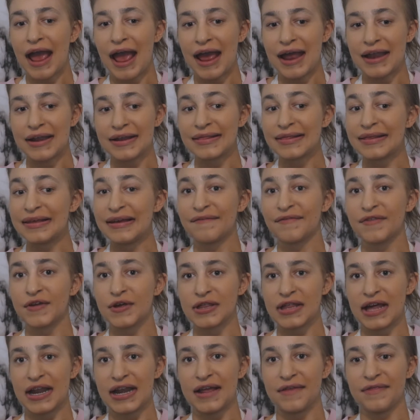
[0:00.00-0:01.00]
and see if
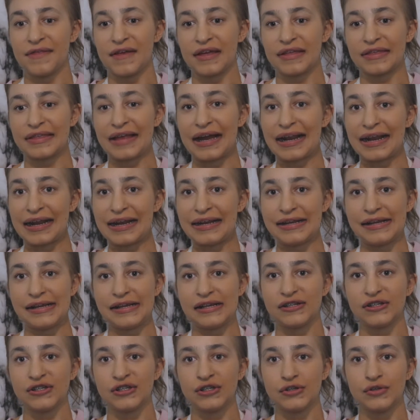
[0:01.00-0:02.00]
there's anything that I
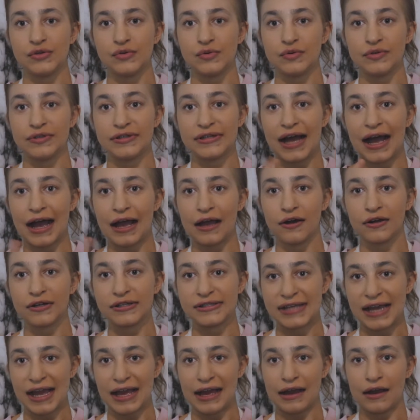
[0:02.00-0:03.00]
need to dial
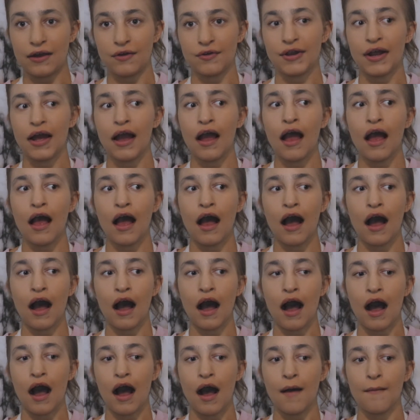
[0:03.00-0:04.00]
down,
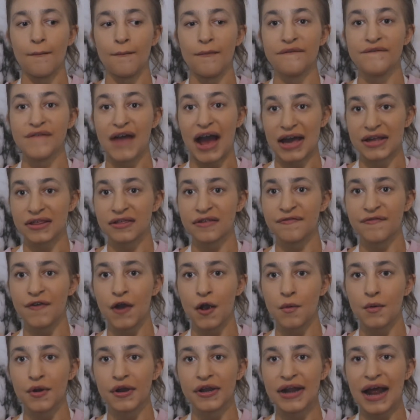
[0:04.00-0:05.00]
fast
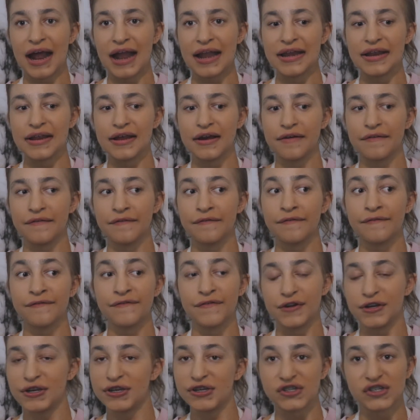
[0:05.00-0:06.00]
forward any of
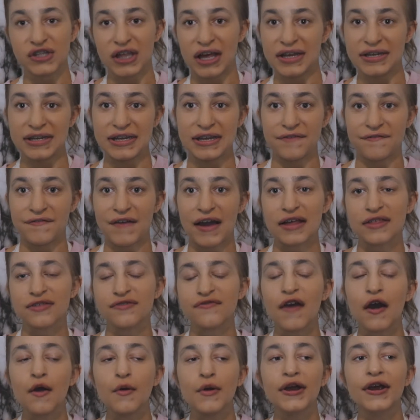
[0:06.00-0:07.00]
footage that I need to fast
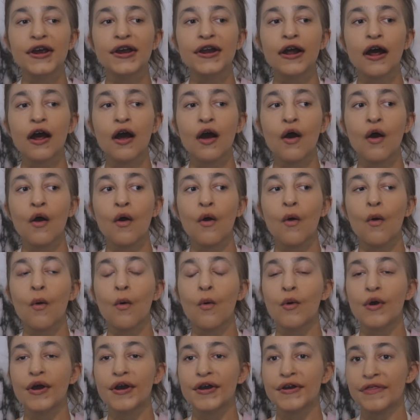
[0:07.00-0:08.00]
forward,
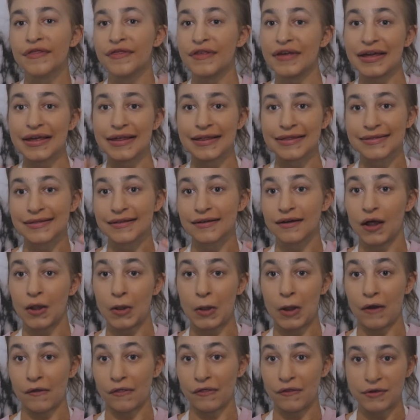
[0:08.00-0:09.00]
or things
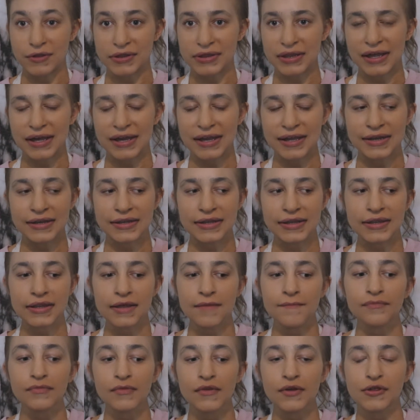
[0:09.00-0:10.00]
along those lines.
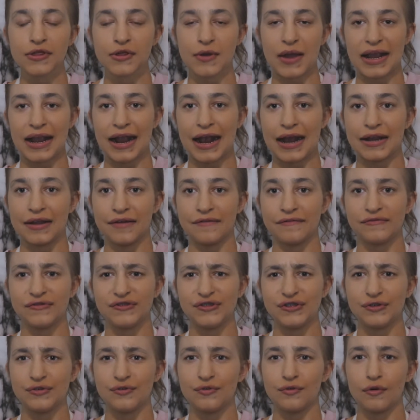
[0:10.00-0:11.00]
So I kind of
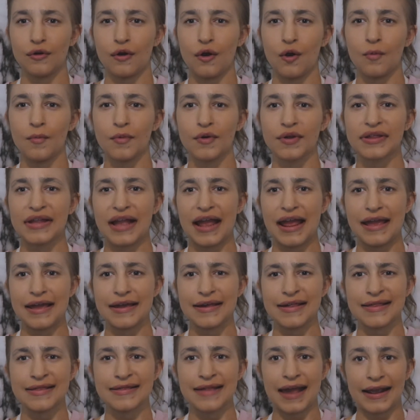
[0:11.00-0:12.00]
do almost a
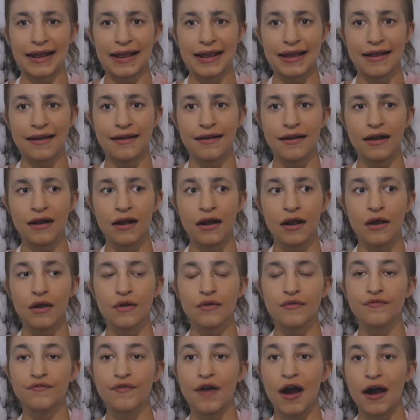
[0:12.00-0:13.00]
second
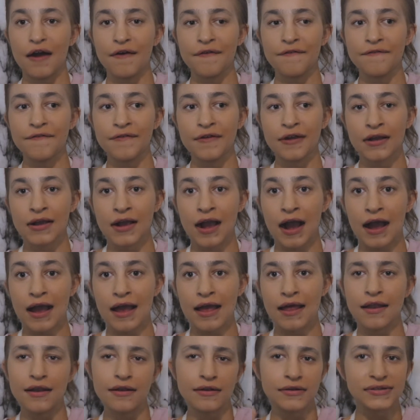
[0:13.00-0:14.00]
rough
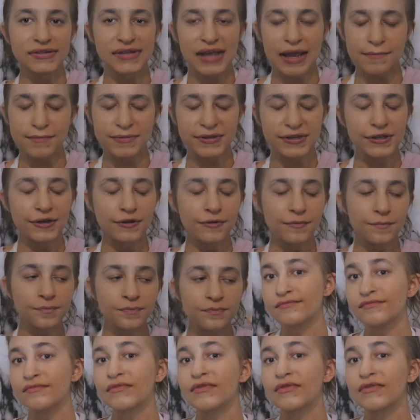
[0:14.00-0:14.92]
cut type deal.